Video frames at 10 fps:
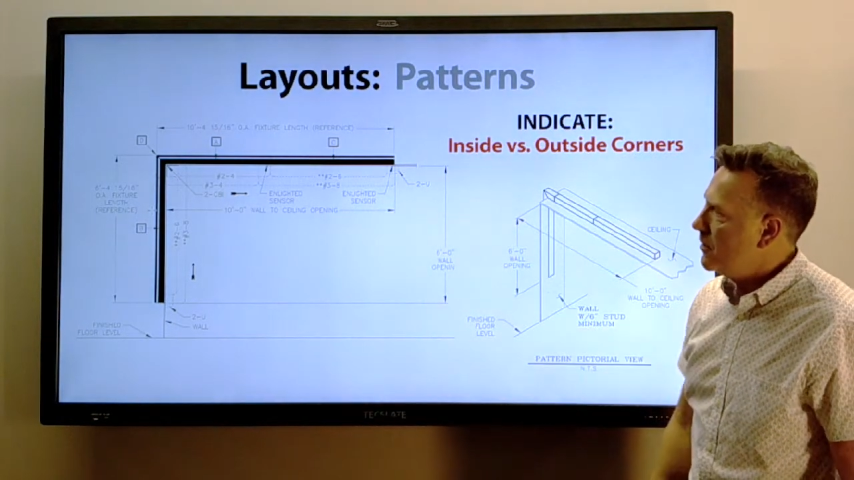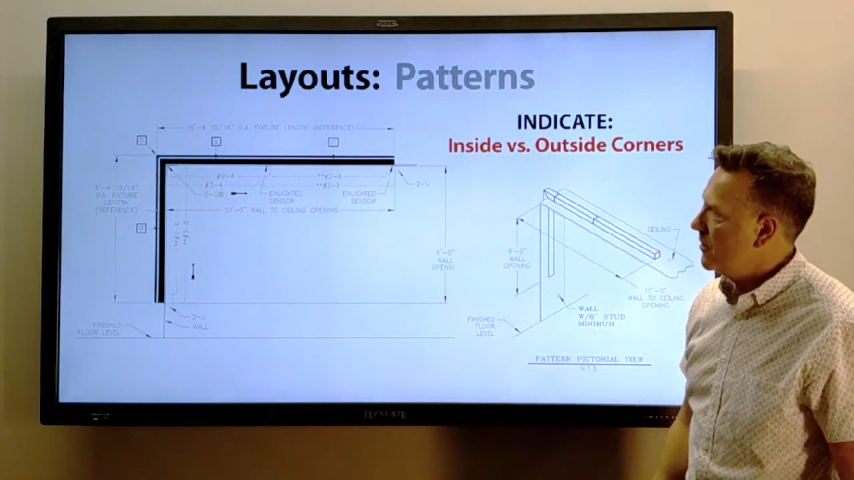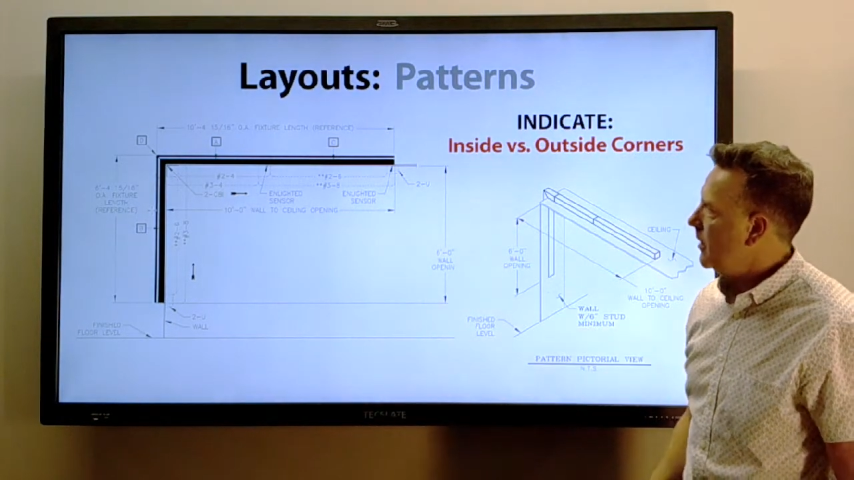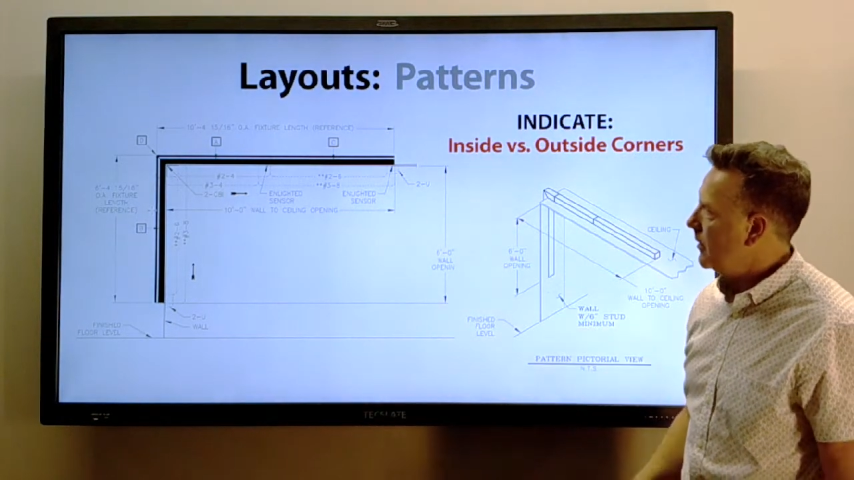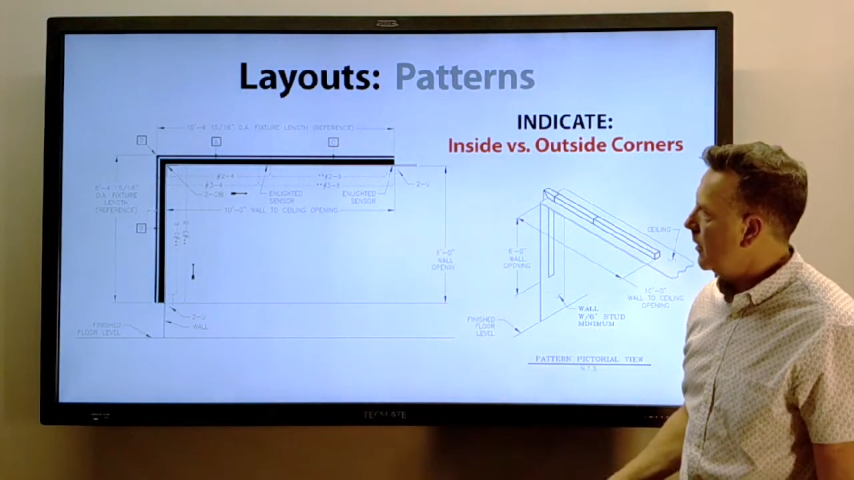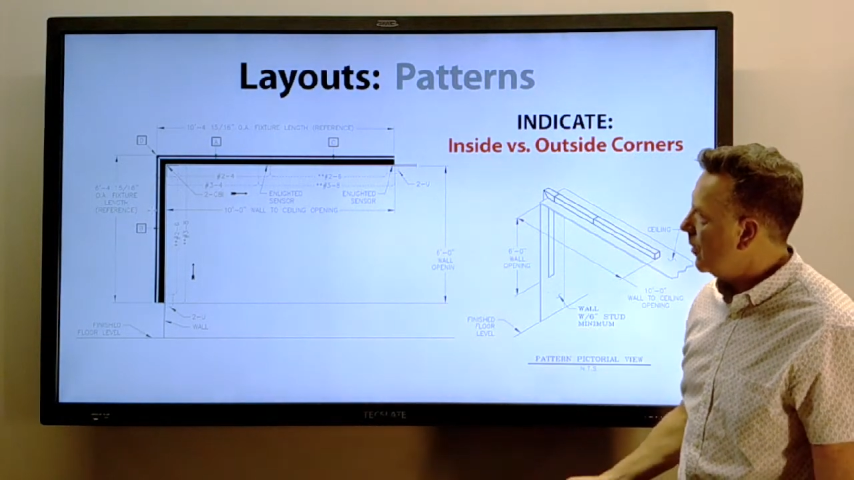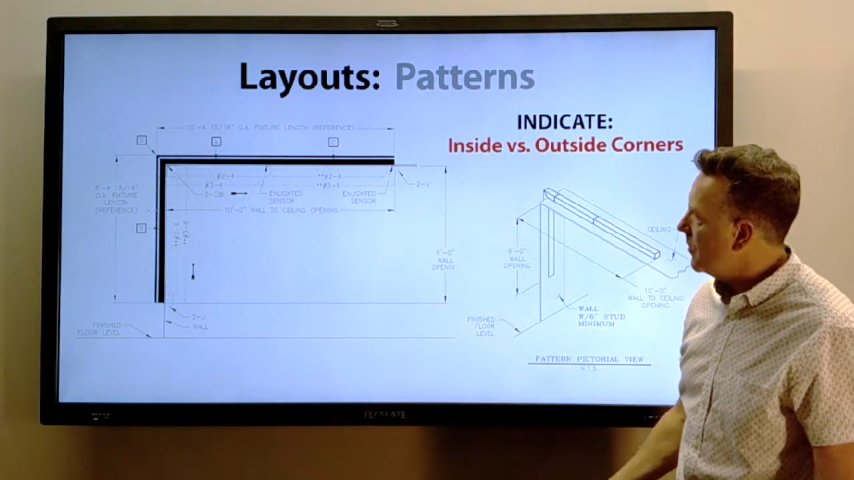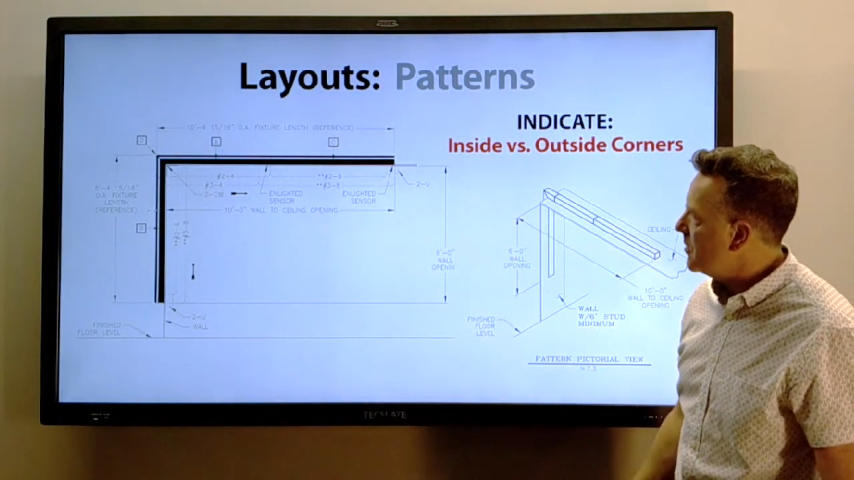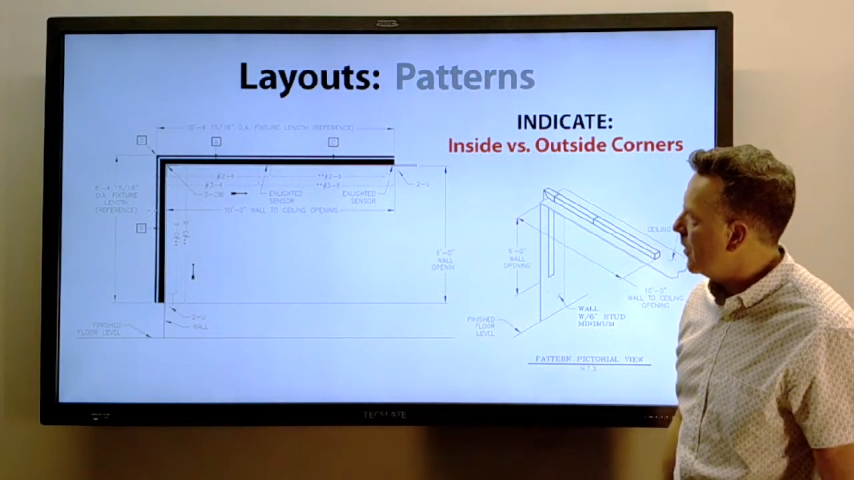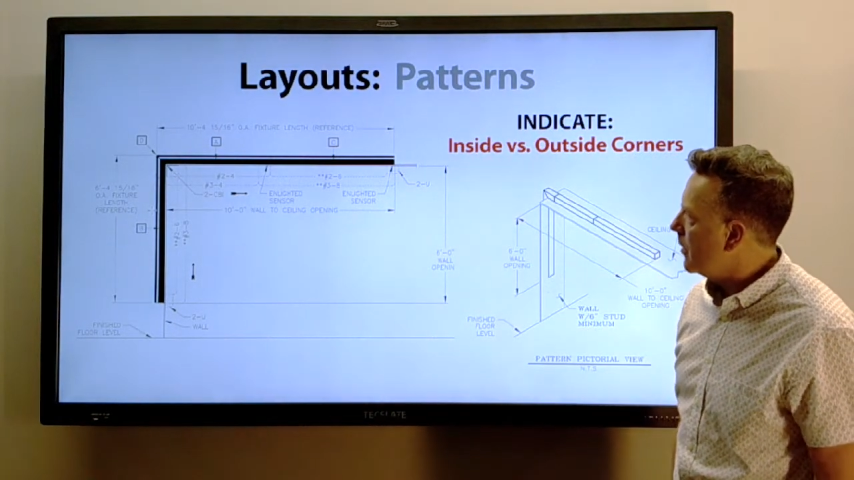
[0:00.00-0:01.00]
just like they
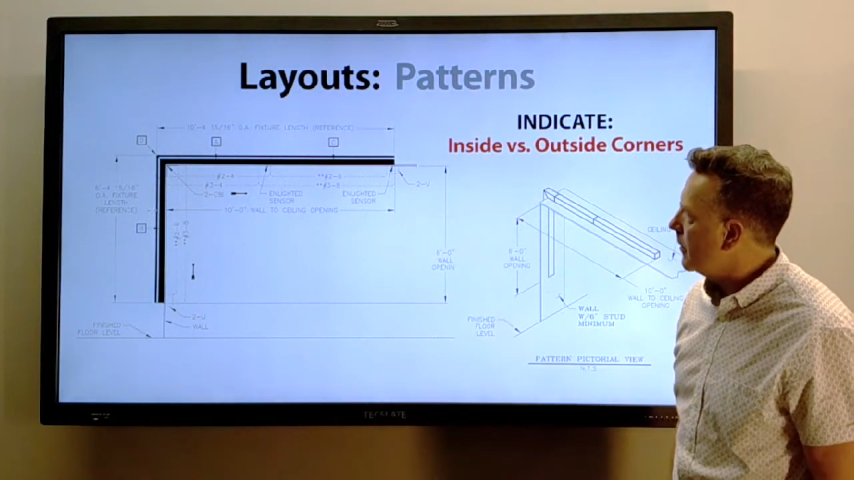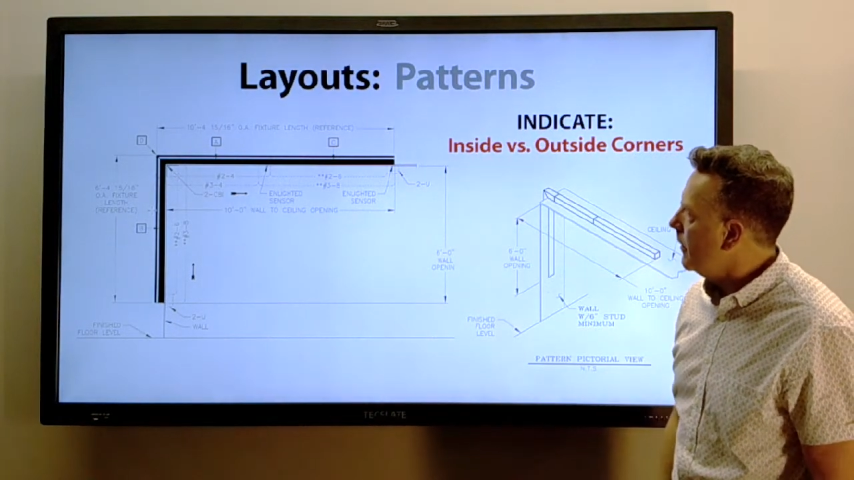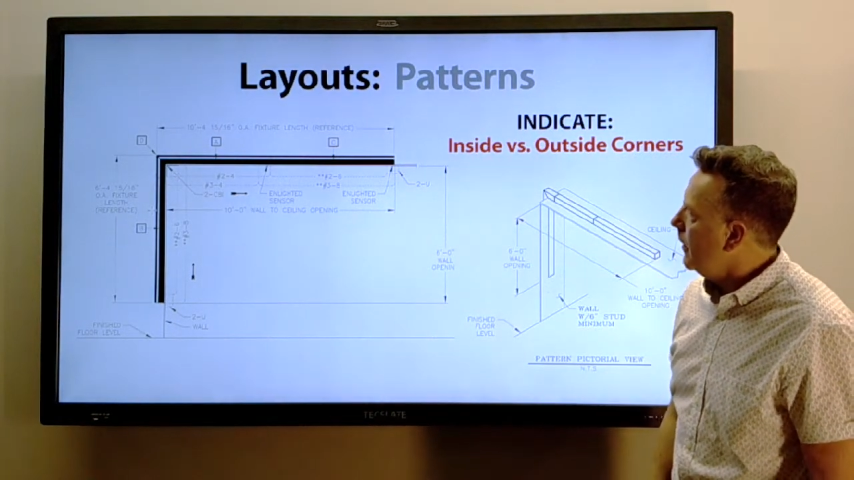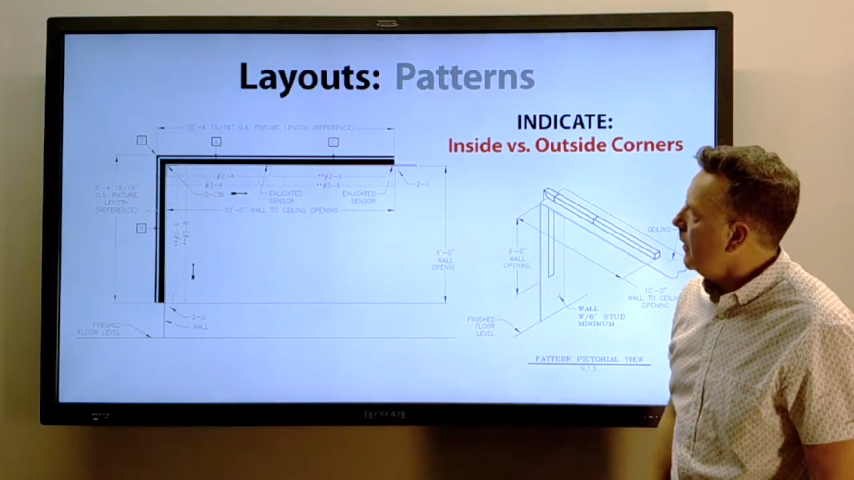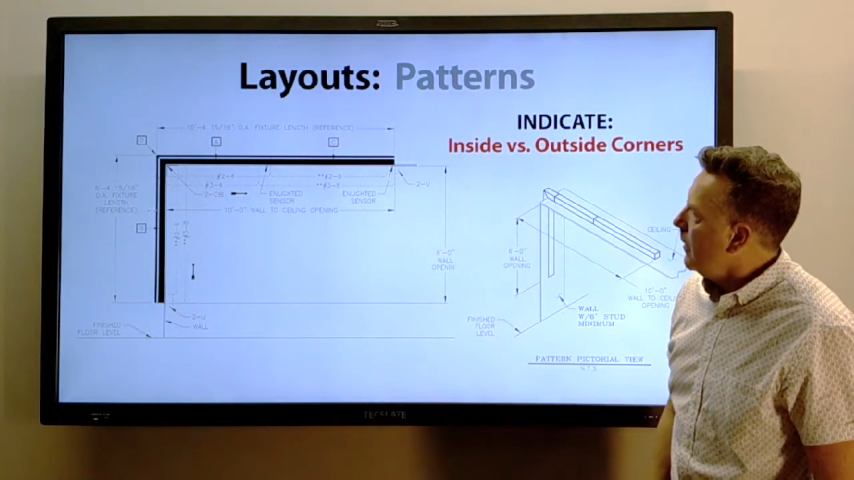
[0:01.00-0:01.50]
always are.